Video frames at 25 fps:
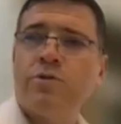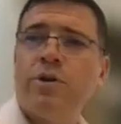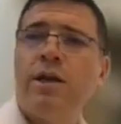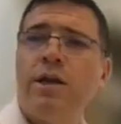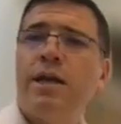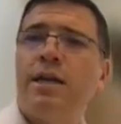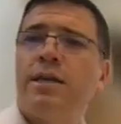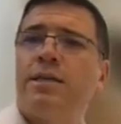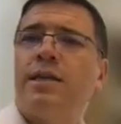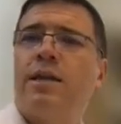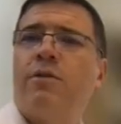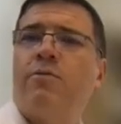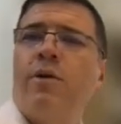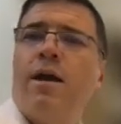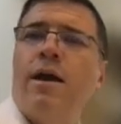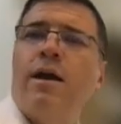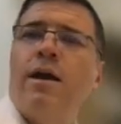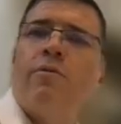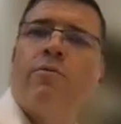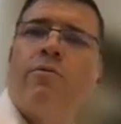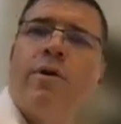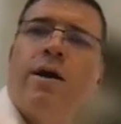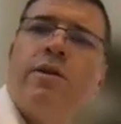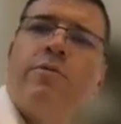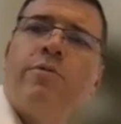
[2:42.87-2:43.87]
trying to understand
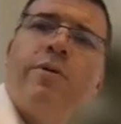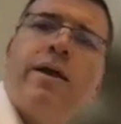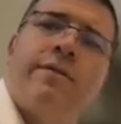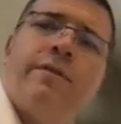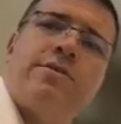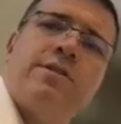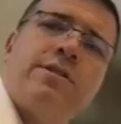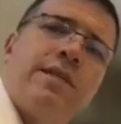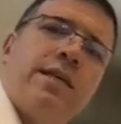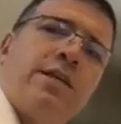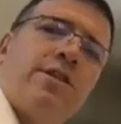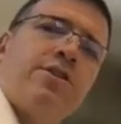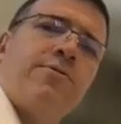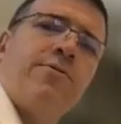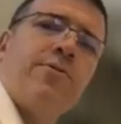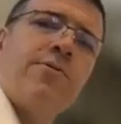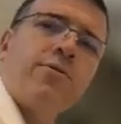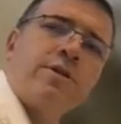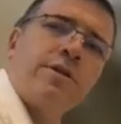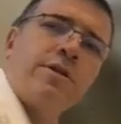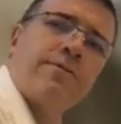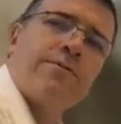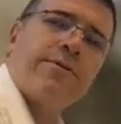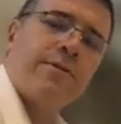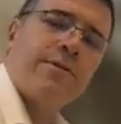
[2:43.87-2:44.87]
why do we have to teach four
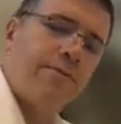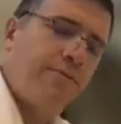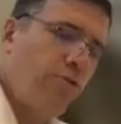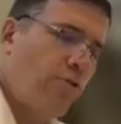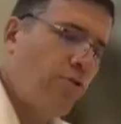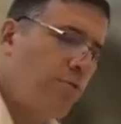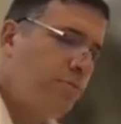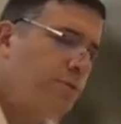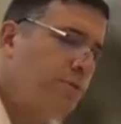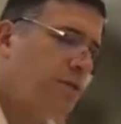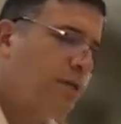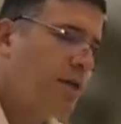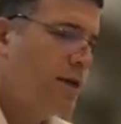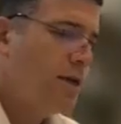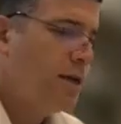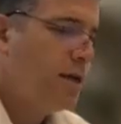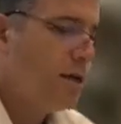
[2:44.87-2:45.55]
different forms,